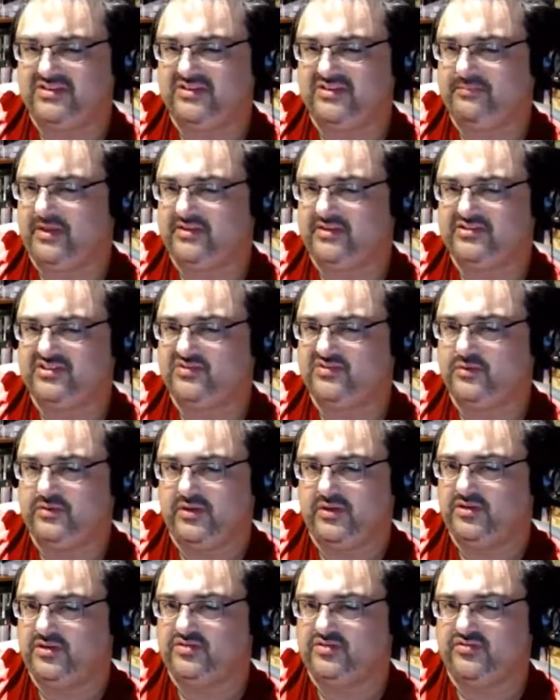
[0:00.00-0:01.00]
matches with your
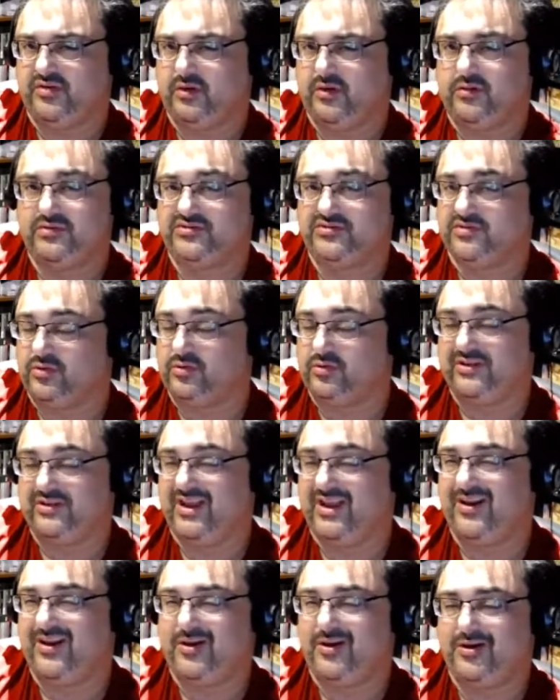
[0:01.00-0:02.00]
controllers all day
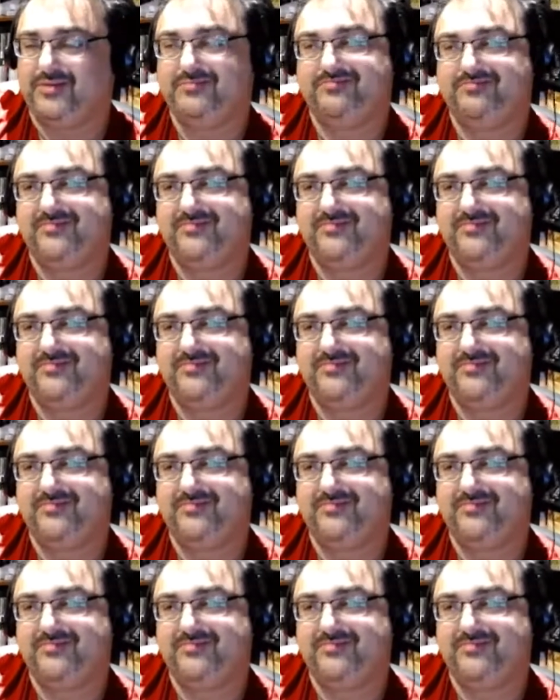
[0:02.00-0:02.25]
long,